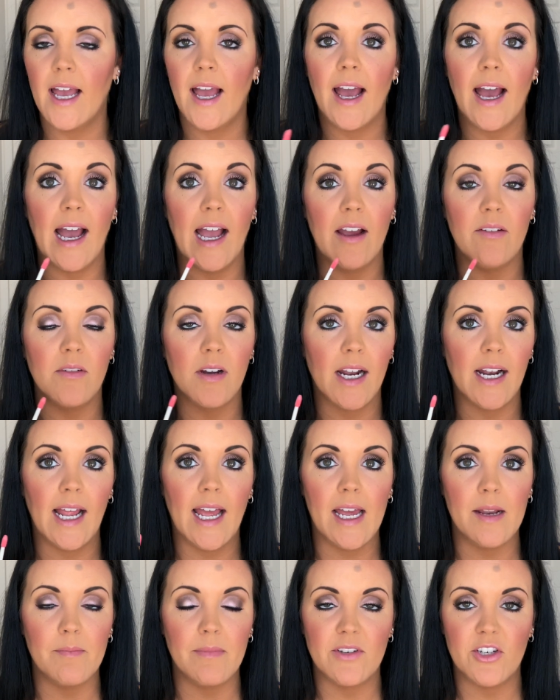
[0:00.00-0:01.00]
I have not
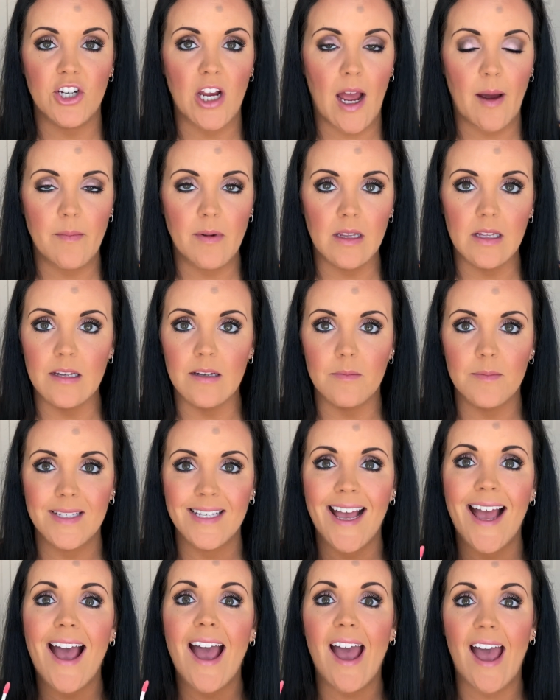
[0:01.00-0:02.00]
had chapped lips
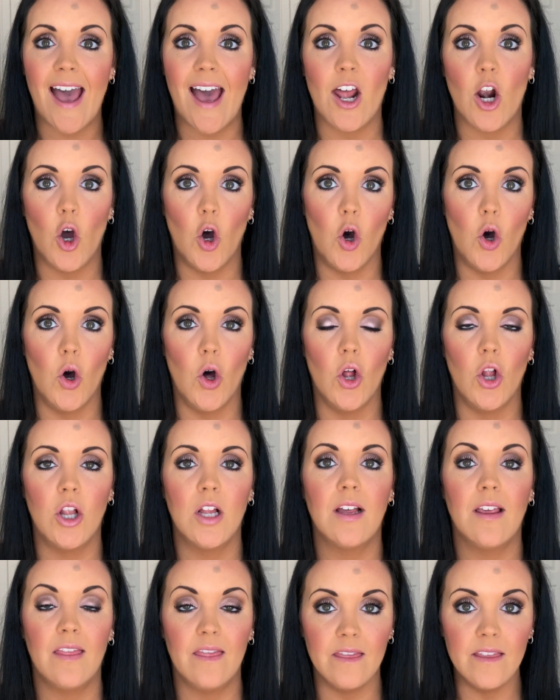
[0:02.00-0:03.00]
at all
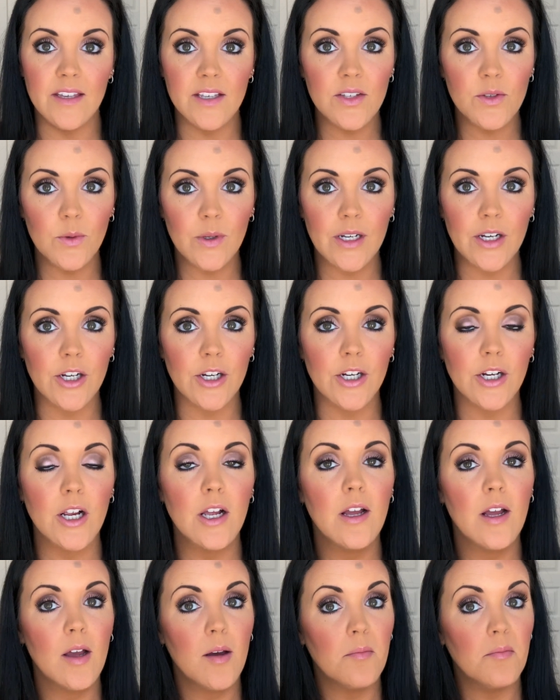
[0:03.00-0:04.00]
this winter
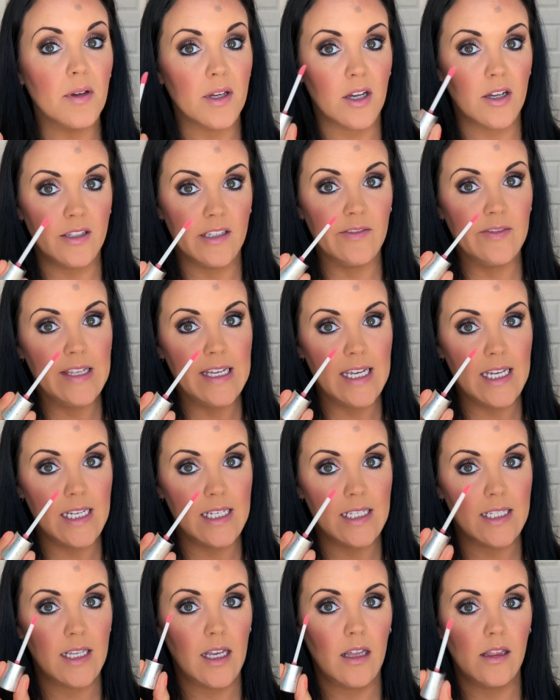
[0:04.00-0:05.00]
because of
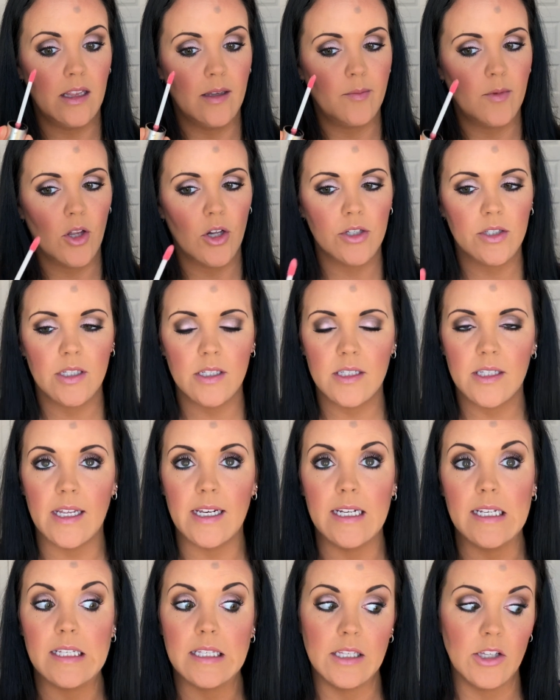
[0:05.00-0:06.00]
these lip glosses. And
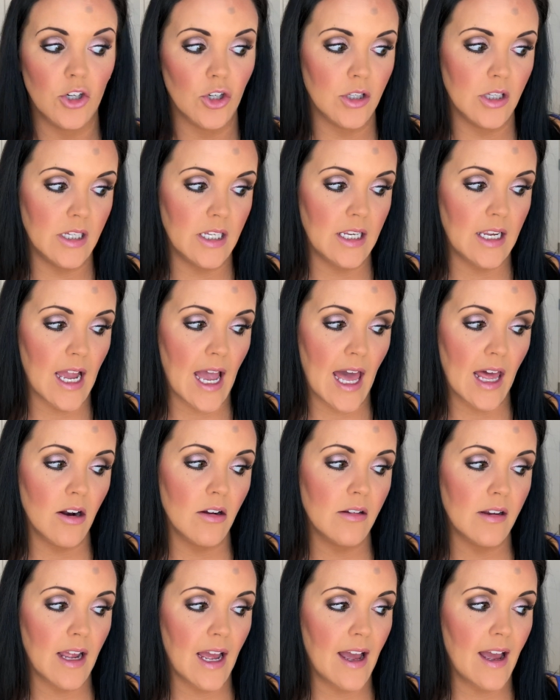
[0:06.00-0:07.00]
it's literally, I
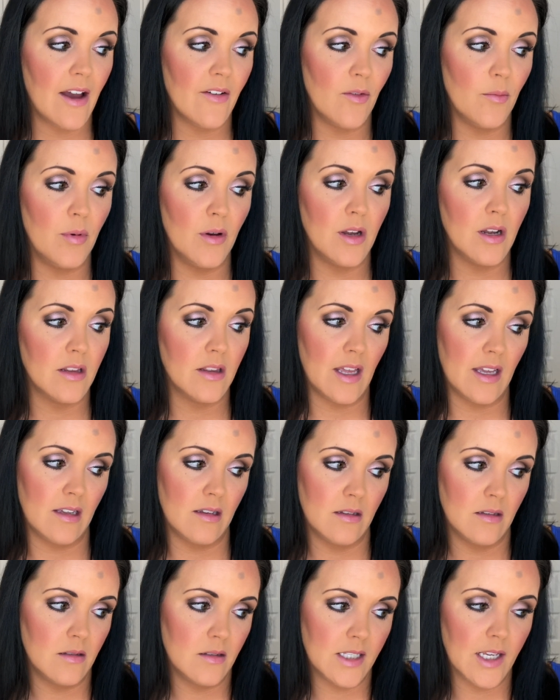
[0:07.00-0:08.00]
have like
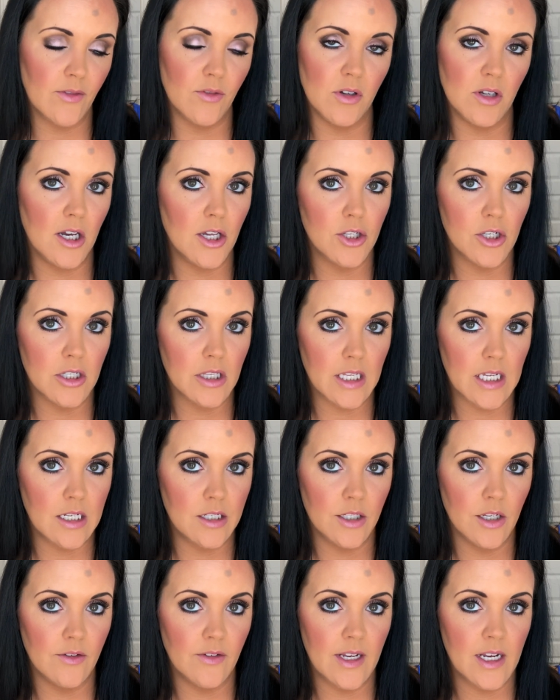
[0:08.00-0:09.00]
several other
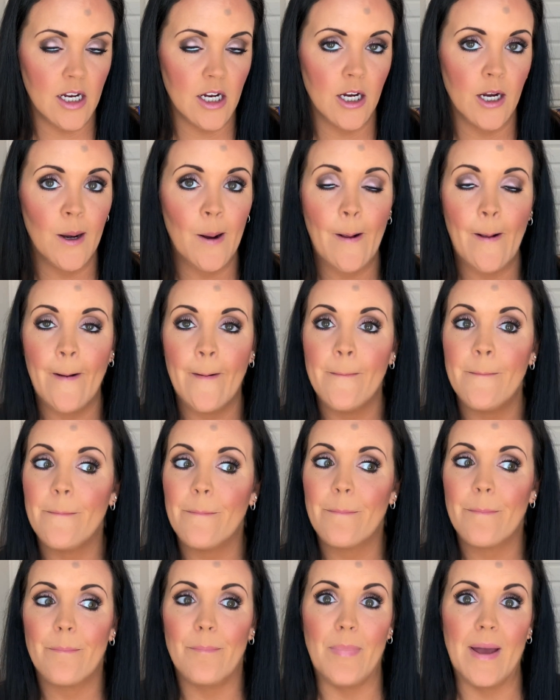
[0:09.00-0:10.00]
things over here,
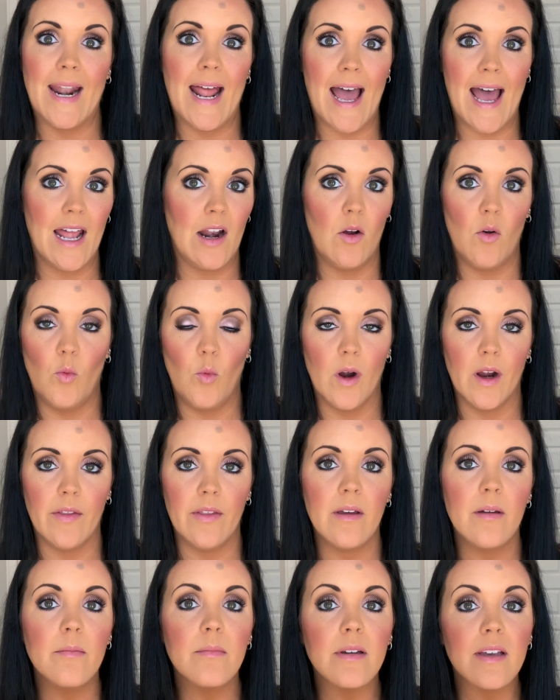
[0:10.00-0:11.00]
but I don't wear
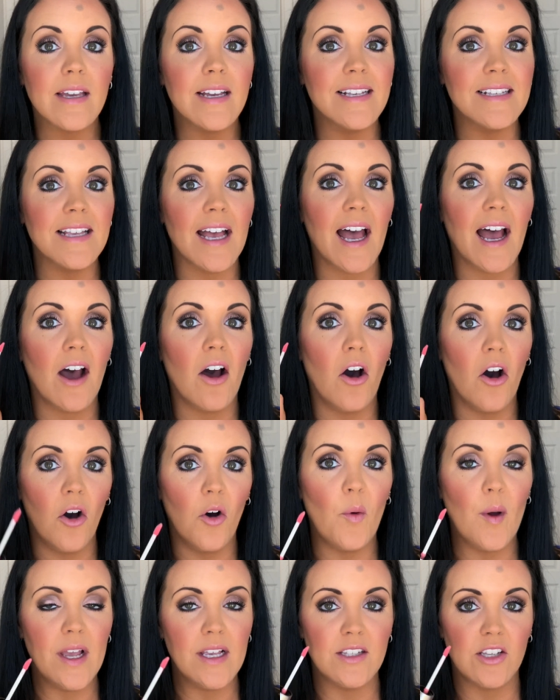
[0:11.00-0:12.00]
them because I
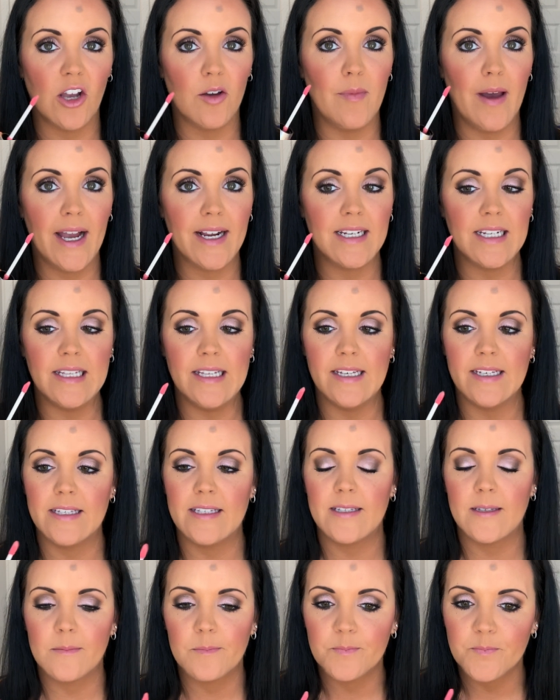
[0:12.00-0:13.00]
always go back to this.